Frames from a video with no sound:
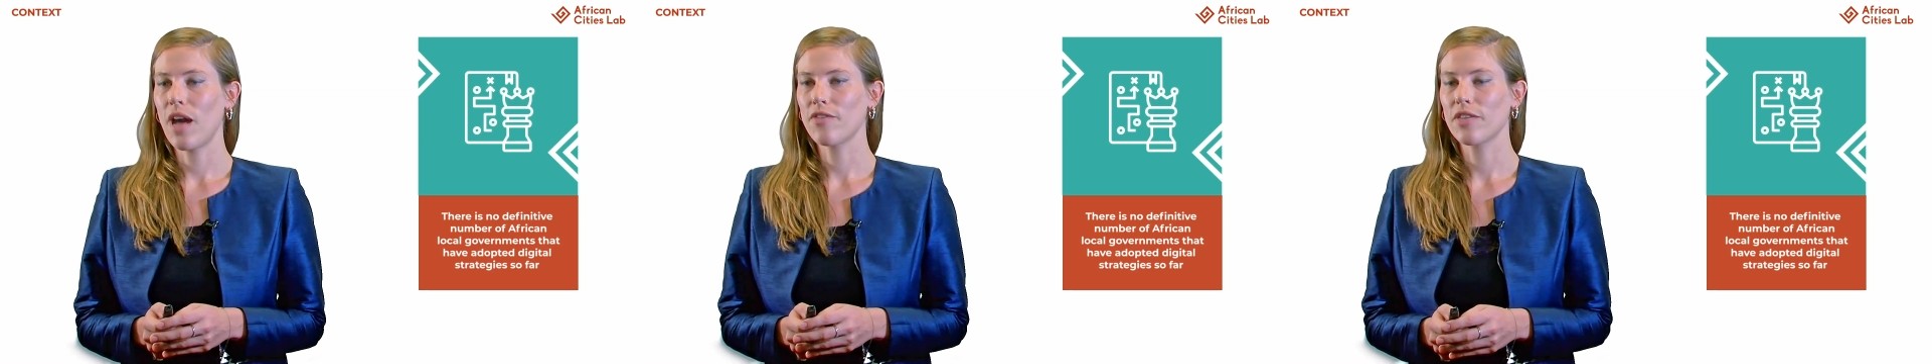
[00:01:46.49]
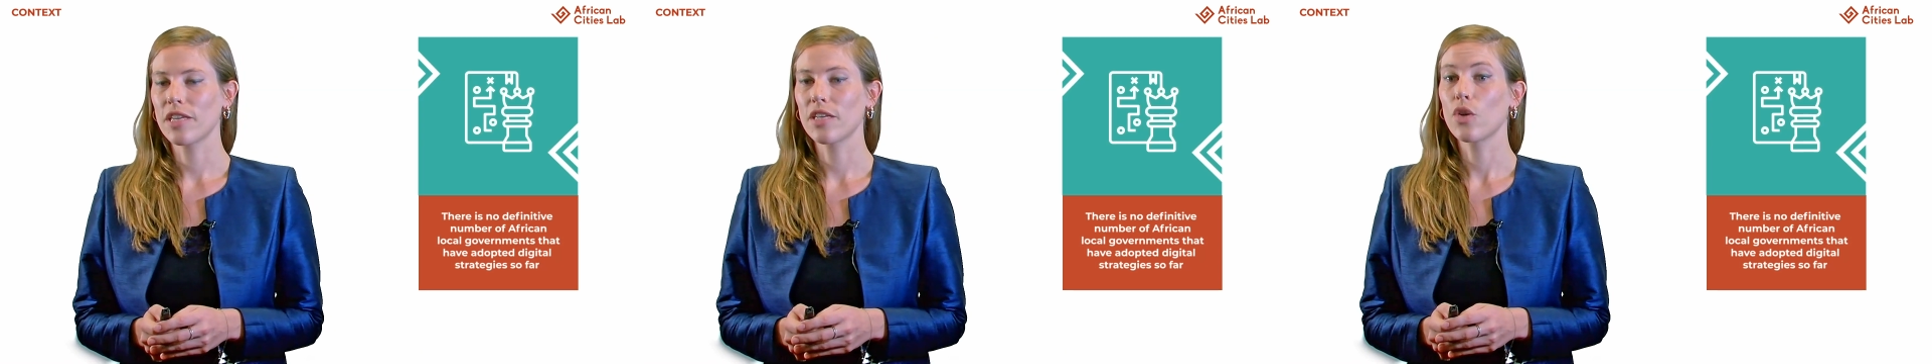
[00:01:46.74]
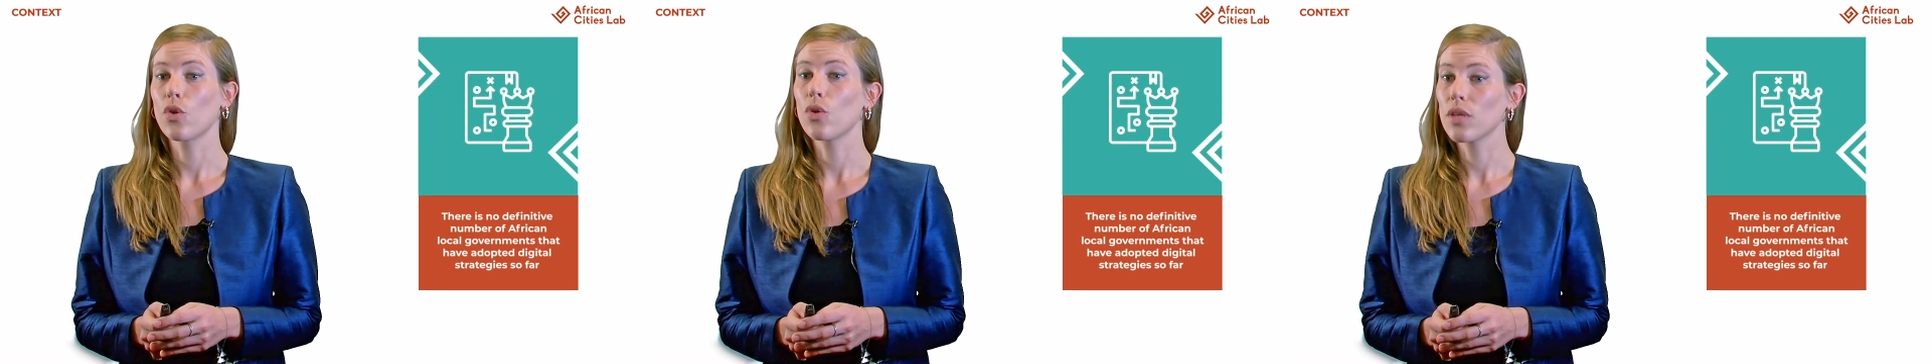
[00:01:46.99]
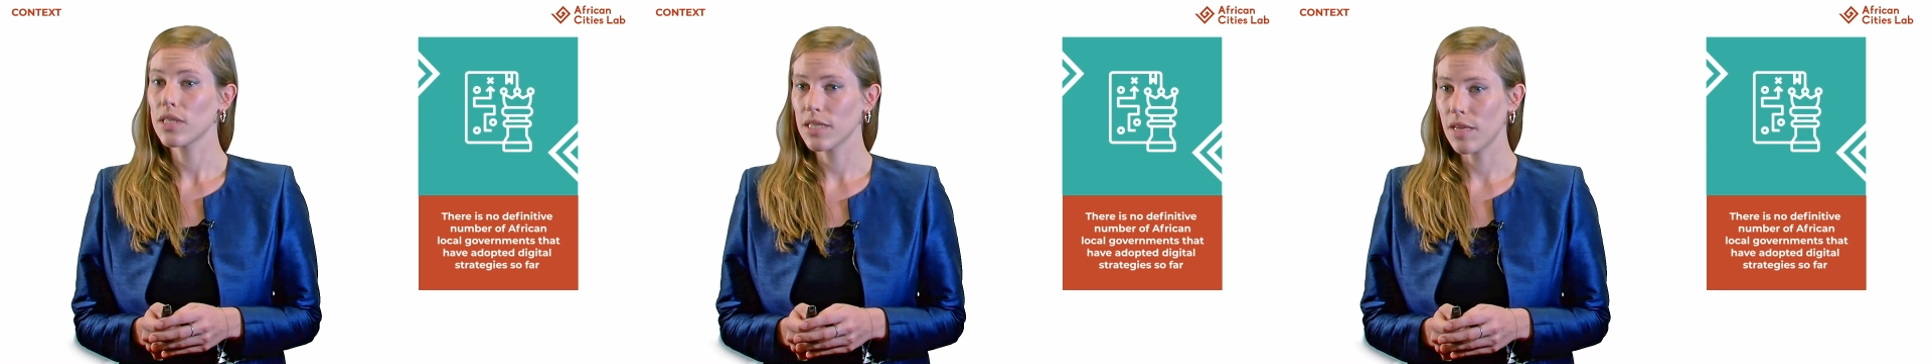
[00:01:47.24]
African
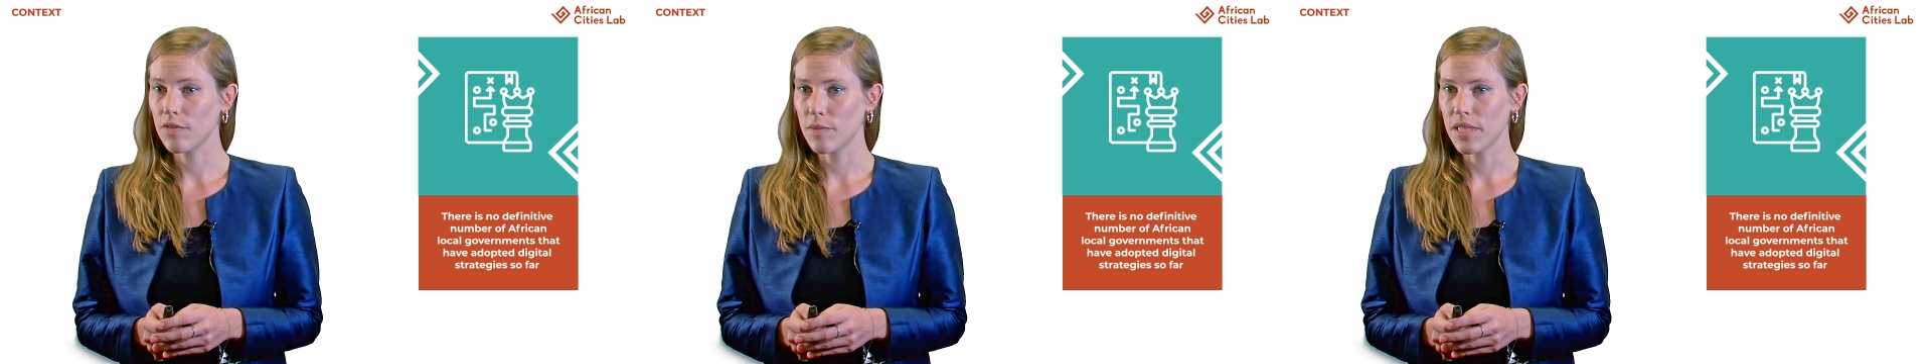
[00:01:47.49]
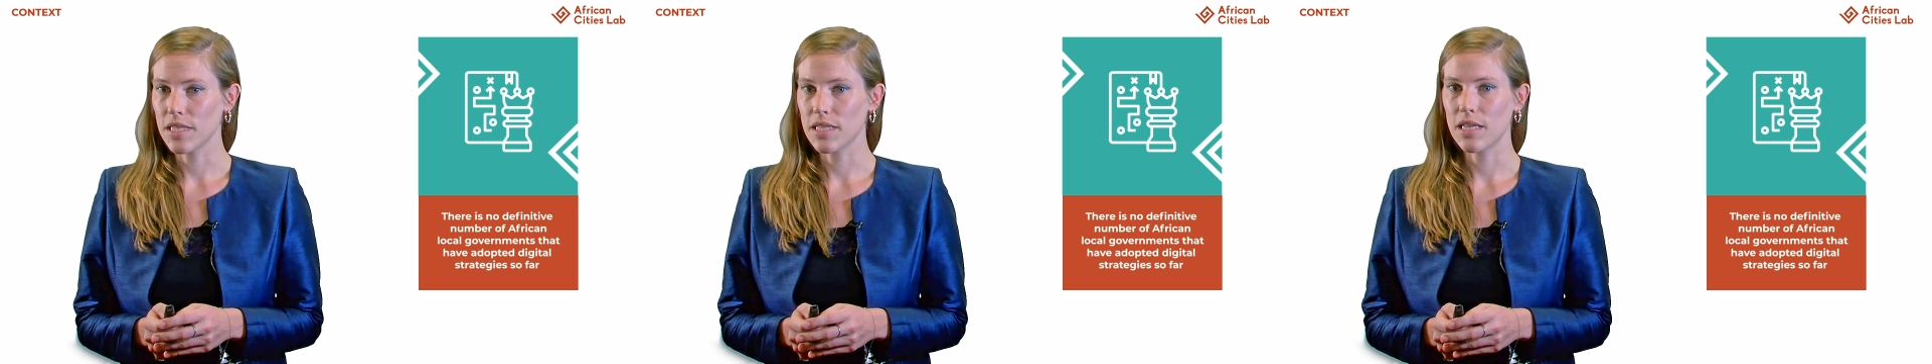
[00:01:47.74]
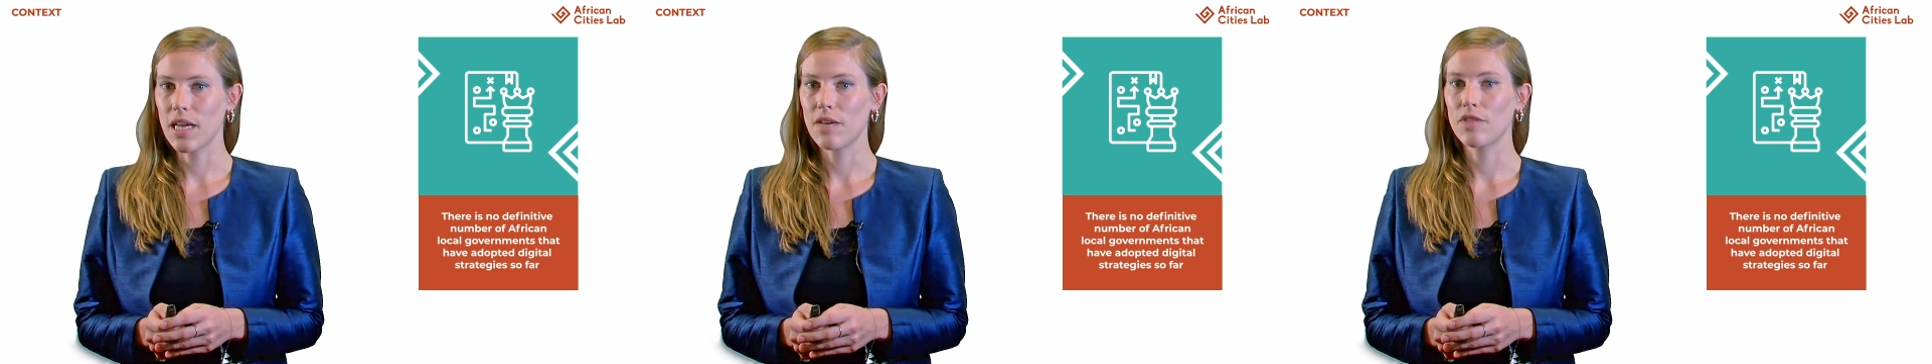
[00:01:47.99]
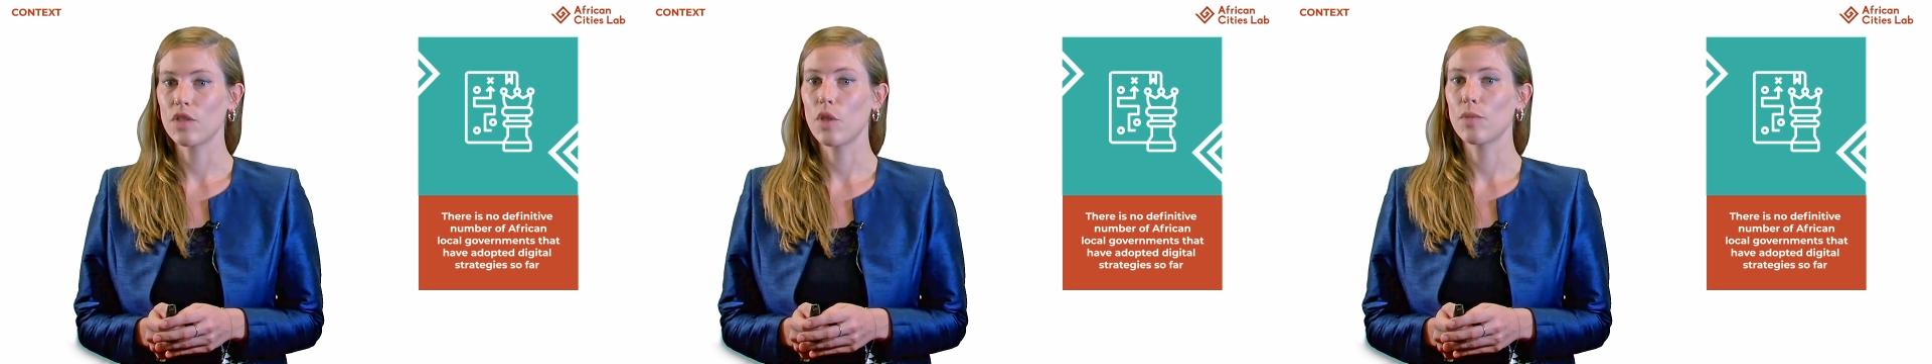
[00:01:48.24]
local governments that
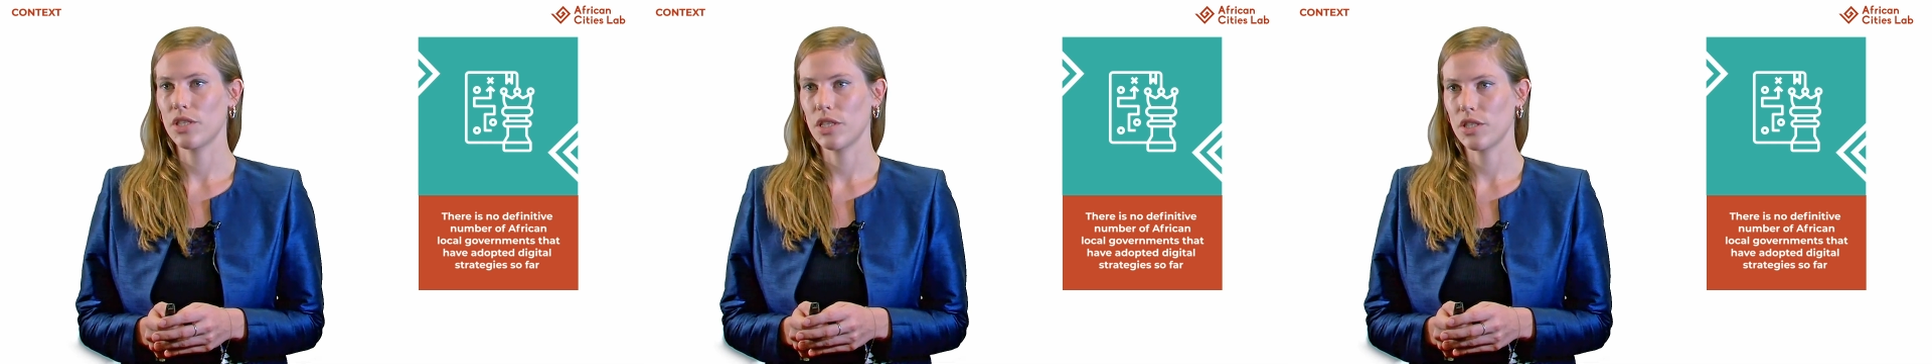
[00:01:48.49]
have adopted